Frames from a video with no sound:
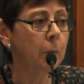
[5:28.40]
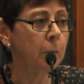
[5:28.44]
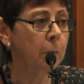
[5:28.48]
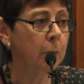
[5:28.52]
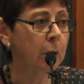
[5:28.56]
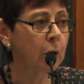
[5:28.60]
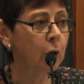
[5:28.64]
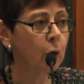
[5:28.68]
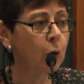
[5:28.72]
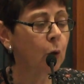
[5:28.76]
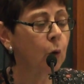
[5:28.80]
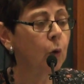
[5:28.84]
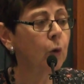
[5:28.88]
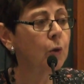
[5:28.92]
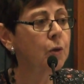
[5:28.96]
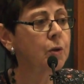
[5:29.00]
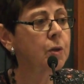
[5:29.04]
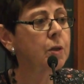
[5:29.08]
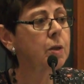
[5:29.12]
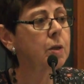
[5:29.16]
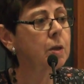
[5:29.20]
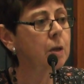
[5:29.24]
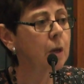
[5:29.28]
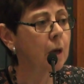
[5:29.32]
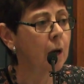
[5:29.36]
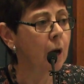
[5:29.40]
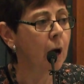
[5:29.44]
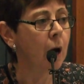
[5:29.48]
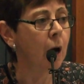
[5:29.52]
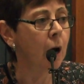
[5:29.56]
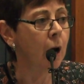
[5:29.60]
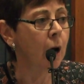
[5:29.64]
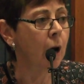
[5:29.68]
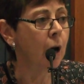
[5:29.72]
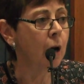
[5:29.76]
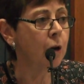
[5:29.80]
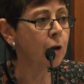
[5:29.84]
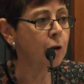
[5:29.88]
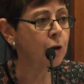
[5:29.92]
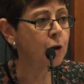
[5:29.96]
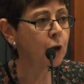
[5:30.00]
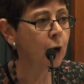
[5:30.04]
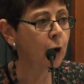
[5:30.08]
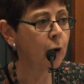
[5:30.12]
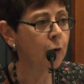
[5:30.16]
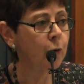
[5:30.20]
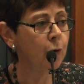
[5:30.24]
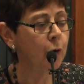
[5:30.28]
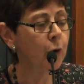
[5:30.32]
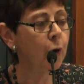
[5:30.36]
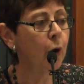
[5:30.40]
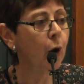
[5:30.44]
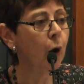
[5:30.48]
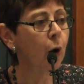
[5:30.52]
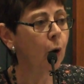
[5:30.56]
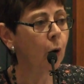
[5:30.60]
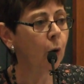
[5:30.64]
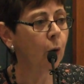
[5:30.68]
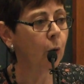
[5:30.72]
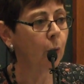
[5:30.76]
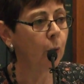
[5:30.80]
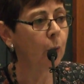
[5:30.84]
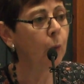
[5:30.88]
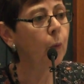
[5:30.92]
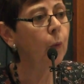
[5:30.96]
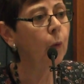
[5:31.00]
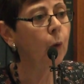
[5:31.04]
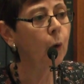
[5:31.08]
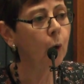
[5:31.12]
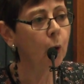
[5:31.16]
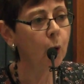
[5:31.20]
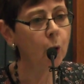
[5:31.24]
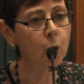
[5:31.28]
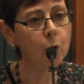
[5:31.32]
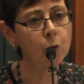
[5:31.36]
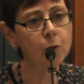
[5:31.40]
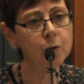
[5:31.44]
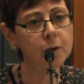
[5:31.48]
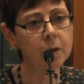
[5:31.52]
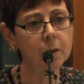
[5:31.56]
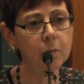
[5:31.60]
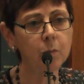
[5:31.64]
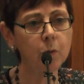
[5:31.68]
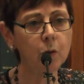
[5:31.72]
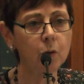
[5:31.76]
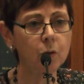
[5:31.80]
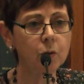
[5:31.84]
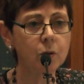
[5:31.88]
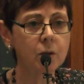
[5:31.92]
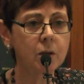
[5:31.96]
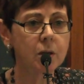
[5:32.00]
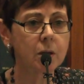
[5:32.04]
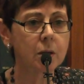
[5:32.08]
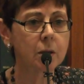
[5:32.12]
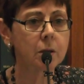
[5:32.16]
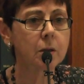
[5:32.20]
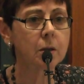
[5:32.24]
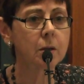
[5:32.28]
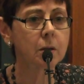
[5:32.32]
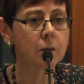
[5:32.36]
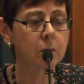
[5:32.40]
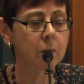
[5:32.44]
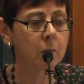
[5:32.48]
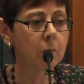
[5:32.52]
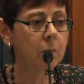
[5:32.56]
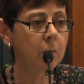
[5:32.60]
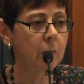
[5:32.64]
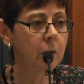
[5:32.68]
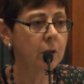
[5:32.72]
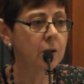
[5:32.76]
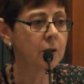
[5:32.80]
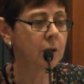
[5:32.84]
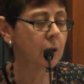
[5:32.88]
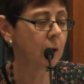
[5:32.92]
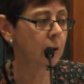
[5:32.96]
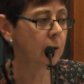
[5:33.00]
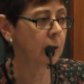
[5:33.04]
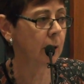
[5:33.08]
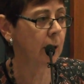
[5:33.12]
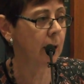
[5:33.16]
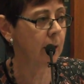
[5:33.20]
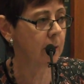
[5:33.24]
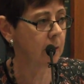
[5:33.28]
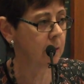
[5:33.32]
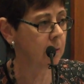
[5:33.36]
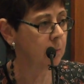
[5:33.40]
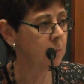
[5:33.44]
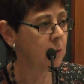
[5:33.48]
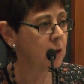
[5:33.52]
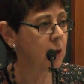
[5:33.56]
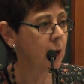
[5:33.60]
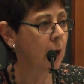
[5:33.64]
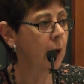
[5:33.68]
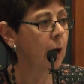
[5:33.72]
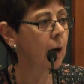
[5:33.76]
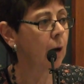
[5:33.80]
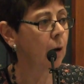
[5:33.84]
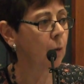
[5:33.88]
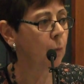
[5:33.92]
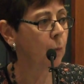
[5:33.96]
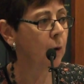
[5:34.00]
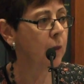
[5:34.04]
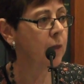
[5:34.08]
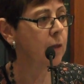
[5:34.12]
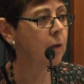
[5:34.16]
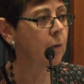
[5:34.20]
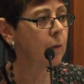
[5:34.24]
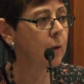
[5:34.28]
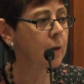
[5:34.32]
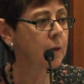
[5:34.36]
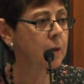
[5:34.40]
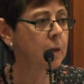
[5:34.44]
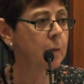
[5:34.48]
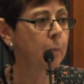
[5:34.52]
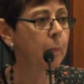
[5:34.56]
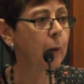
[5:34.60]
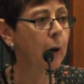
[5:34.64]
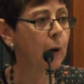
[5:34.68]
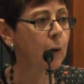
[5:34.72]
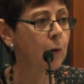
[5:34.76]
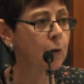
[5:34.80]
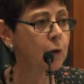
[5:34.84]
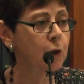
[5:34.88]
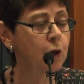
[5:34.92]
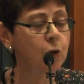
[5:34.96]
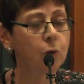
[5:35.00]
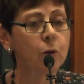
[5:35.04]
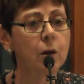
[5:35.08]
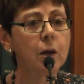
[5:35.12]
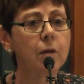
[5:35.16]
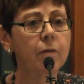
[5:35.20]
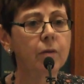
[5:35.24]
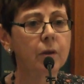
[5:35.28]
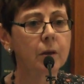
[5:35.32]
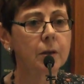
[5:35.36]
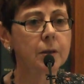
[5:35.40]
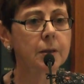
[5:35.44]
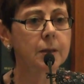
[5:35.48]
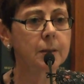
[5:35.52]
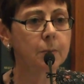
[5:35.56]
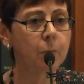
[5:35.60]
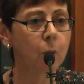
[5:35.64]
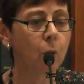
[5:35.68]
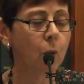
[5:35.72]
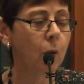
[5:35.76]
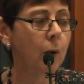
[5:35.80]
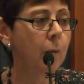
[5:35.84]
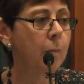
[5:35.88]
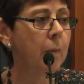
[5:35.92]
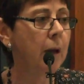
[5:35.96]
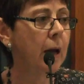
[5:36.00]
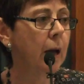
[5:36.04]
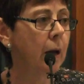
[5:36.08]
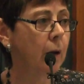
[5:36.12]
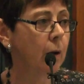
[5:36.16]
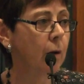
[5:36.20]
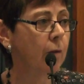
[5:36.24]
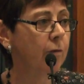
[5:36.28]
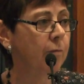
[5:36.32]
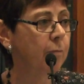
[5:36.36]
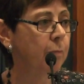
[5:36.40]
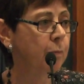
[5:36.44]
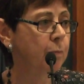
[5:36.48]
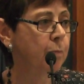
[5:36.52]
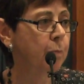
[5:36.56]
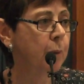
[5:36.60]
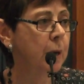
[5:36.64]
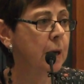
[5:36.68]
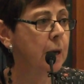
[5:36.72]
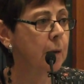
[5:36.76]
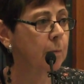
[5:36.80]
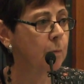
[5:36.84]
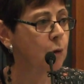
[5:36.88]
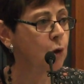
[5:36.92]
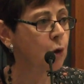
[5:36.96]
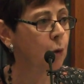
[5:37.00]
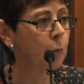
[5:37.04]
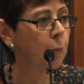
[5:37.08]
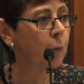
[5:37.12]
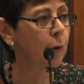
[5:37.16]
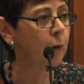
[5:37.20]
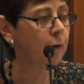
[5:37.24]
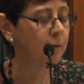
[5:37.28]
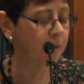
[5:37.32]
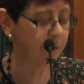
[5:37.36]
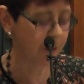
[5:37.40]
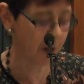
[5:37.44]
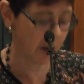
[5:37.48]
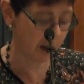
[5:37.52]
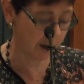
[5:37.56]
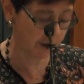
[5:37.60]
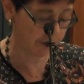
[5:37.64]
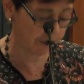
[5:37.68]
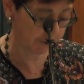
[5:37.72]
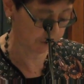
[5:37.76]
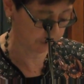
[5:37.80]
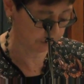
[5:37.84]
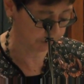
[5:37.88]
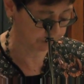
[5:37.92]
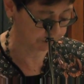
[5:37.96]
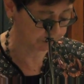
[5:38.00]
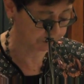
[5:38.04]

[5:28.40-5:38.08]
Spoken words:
because you don't know whose immune system is going to let them down when they're exposed to even a small amount of PM2.5.